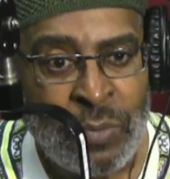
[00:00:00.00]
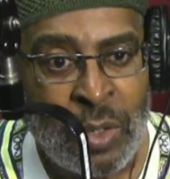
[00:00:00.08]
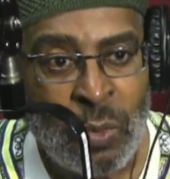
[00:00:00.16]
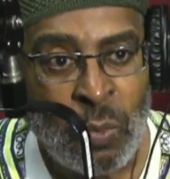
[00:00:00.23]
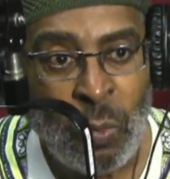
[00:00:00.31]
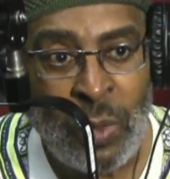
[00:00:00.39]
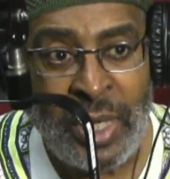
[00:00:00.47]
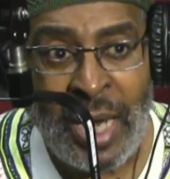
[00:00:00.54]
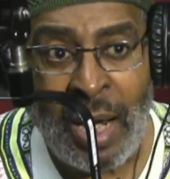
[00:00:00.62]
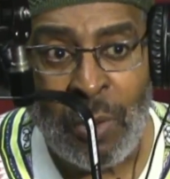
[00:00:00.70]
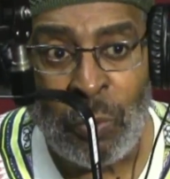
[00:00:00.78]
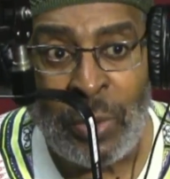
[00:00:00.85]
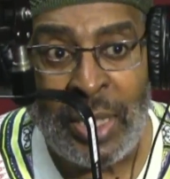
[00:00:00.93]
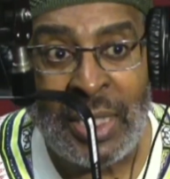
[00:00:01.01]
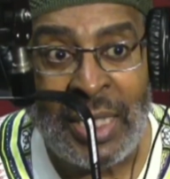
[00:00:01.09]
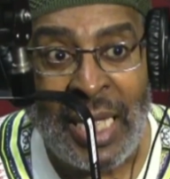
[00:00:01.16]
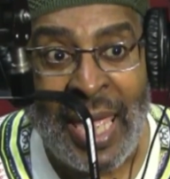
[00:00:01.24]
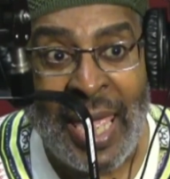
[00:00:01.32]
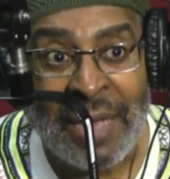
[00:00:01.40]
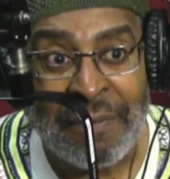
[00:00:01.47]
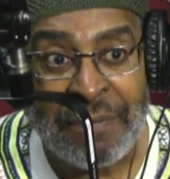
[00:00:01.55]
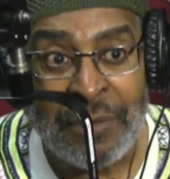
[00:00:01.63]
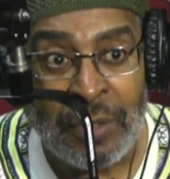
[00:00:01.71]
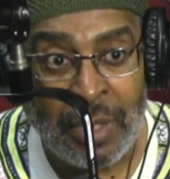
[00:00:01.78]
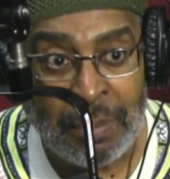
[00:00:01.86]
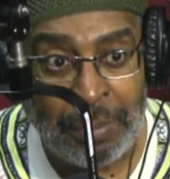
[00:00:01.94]
we are really at
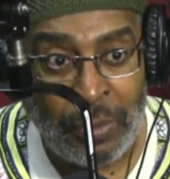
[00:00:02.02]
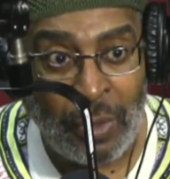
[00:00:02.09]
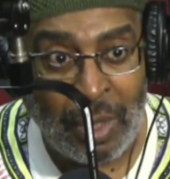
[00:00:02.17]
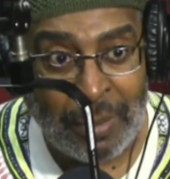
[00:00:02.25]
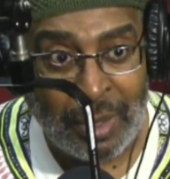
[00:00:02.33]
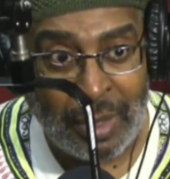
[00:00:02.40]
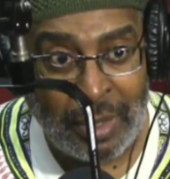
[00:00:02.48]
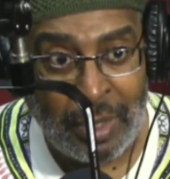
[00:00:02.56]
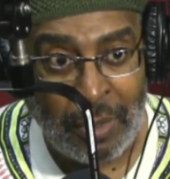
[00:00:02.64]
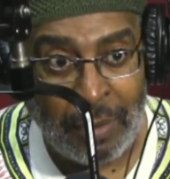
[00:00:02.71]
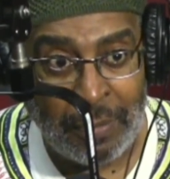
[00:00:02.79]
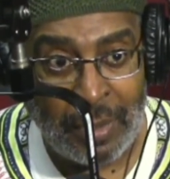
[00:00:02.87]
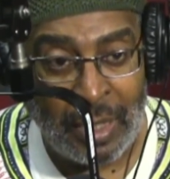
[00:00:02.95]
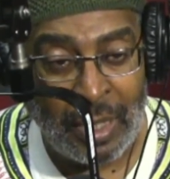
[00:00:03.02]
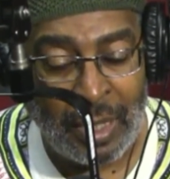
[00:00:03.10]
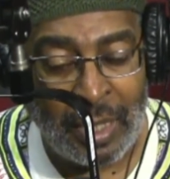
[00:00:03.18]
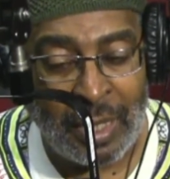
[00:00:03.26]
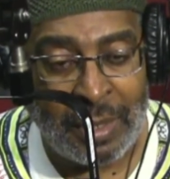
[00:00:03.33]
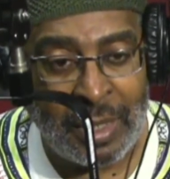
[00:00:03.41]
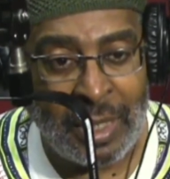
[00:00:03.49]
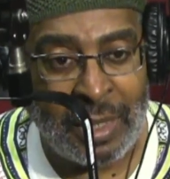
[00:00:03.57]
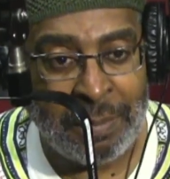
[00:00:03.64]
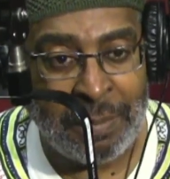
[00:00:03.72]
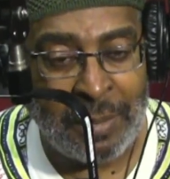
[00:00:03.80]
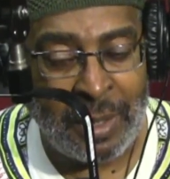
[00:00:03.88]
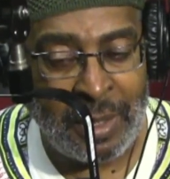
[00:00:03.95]
full employment. You know, uh, uh it,
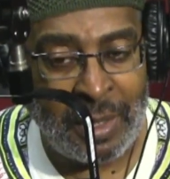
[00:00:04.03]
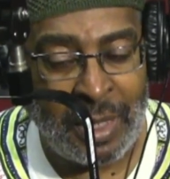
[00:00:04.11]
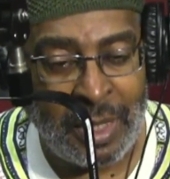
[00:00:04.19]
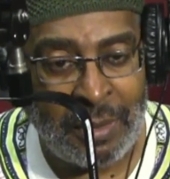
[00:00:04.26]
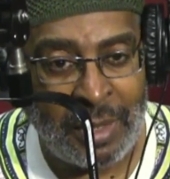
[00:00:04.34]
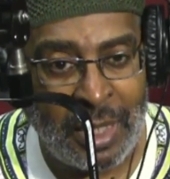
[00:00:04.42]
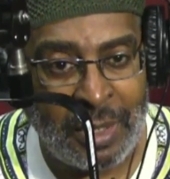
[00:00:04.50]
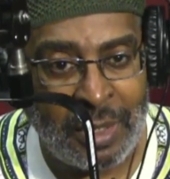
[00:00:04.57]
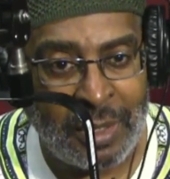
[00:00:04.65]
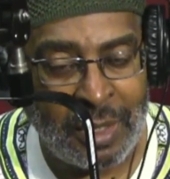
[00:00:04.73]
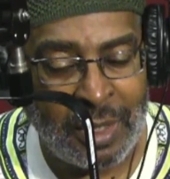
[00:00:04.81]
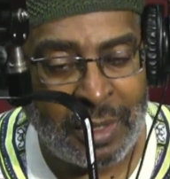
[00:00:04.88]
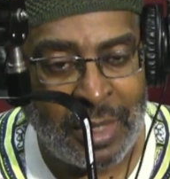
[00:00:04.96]
in in the, the